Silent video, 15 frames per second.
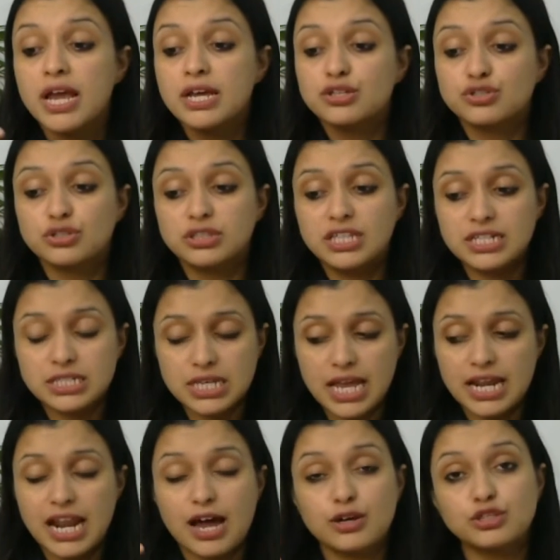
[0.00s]
So this
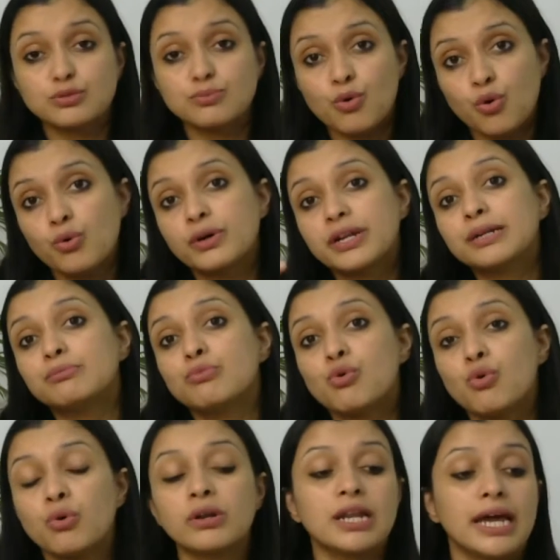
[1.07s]
allows more and
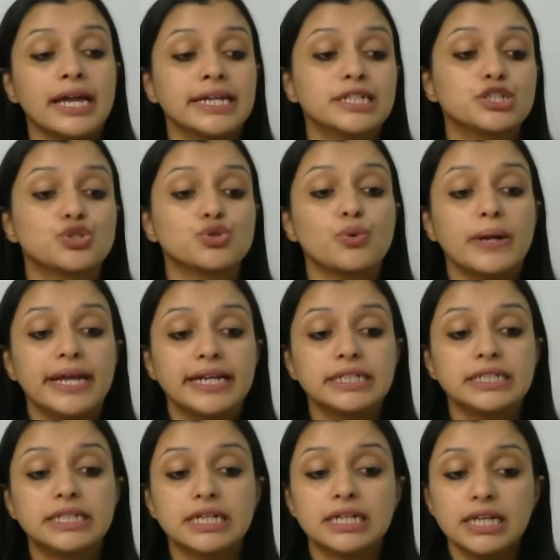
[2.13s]
more light to
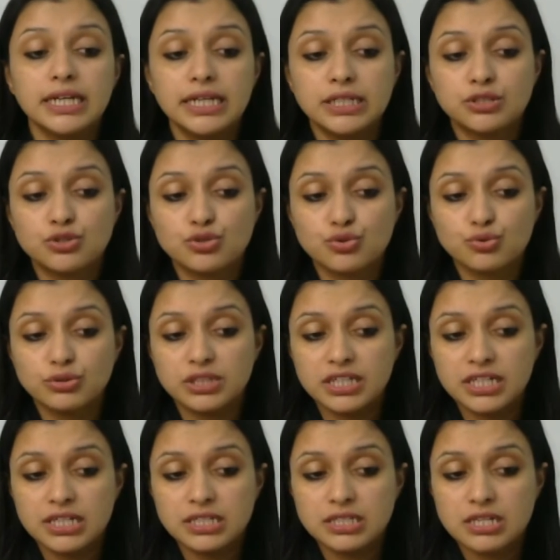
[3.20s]
enter into
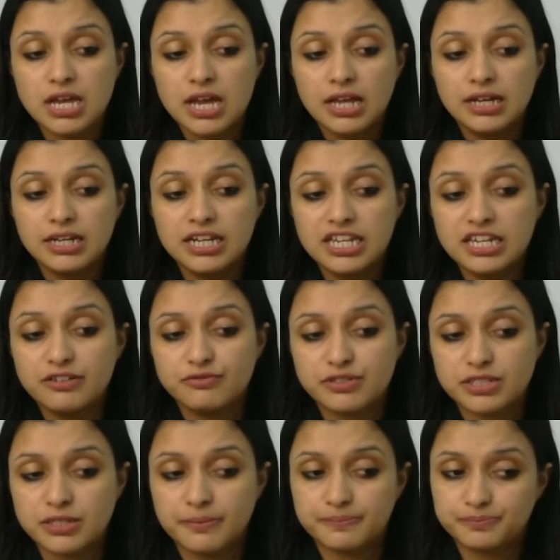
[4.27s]
these
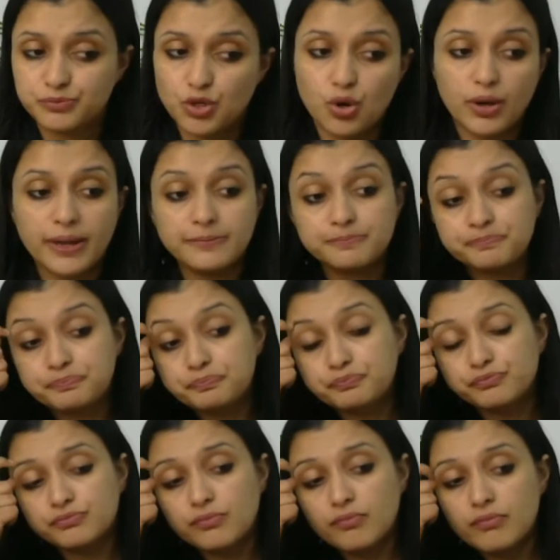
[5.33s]
leaves. Okay.
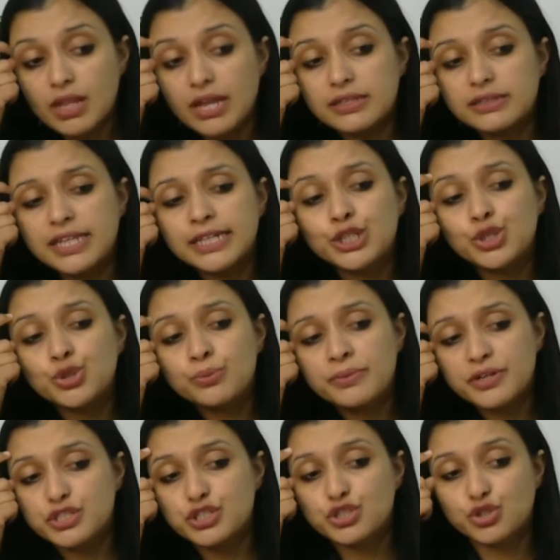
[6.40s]
Then
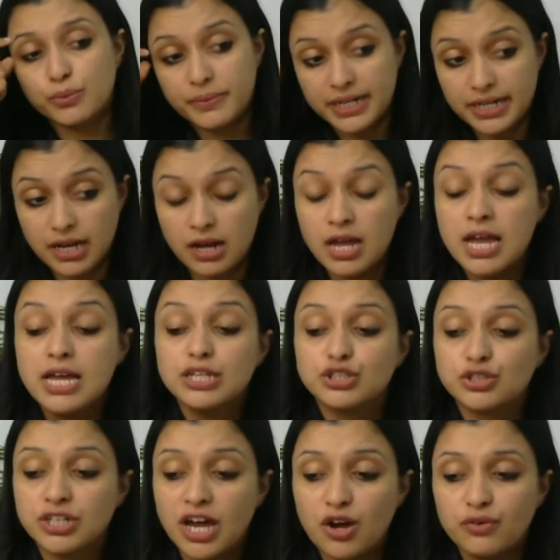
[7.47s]
numerous stomata.
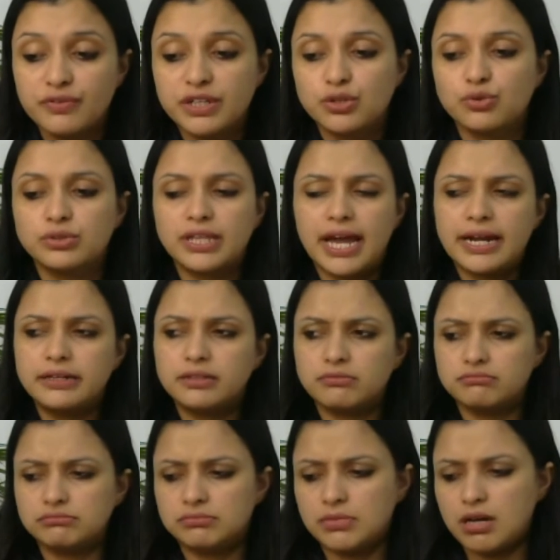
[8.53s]
So now we know that
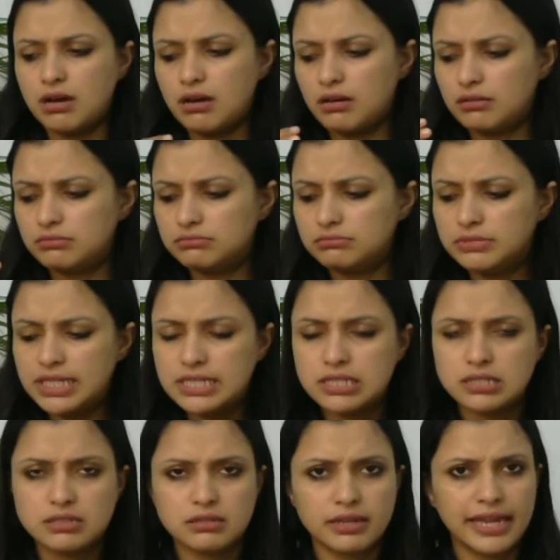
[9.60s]

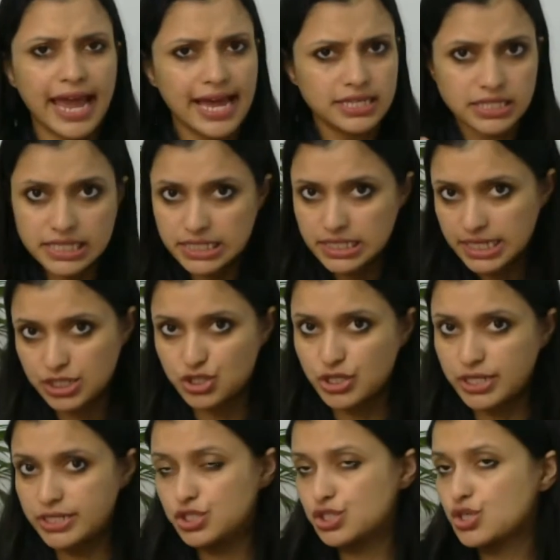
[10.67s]
this gaseous
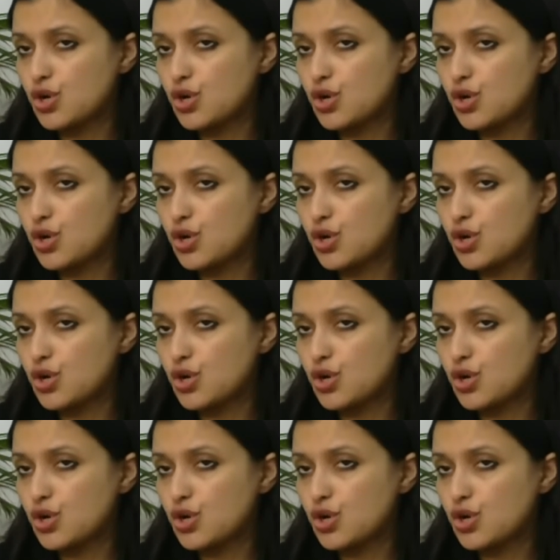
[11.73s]
exchange, it